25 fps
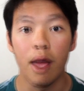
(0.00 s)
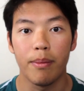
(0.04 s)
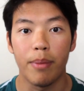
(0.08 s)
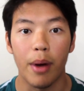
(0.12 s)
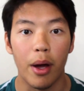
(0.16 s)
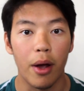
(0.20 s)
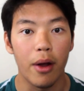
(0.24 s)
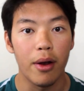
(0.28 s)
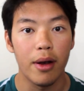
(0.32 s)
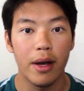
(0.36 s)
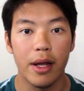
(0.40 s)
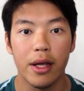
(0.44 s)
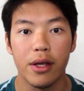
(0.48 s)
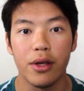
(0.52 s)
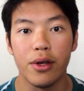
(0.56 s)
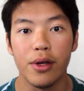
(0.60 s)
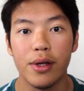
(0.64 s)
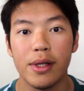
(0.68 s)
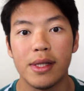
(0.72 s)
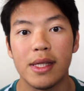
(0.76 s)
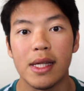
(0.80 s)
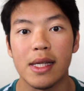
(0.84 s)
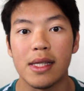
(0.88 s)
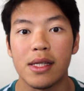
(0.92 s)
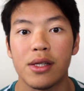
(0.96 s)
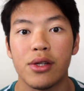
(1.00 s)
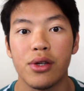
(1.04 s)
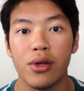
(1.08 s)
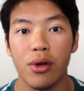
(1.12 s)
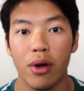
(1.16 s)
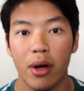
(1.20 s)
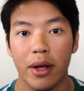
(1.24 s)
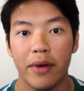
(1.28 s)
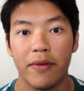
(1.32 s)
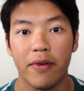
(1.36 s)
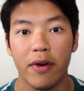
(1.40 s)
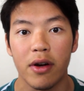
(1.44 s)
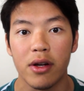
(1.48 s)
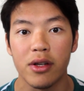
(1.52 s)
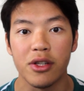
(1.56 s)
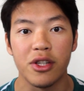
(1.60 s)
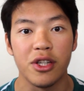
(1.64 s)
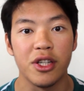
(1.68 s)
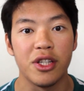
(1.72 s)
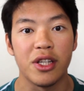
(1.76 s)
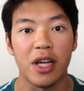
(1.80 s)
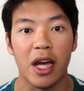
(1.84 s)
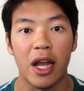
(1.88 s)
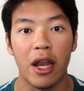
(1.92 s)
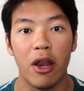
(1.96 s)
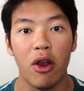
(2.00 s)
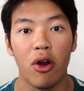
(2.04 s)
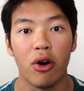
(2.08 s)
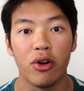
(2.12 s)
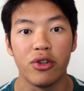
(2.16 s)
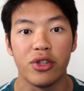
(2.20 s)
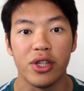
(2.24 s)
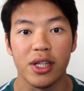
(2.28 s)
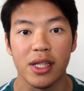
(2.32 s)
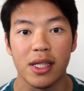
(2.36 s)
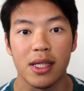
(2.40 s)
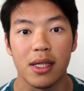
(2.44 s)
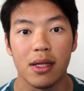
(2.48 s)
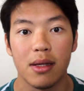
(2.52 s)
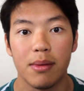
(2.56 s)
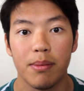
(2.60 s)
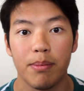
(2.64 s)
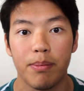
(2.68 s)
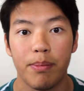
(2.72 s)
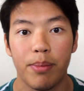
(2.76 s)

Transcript: but only use this to your advantage and not just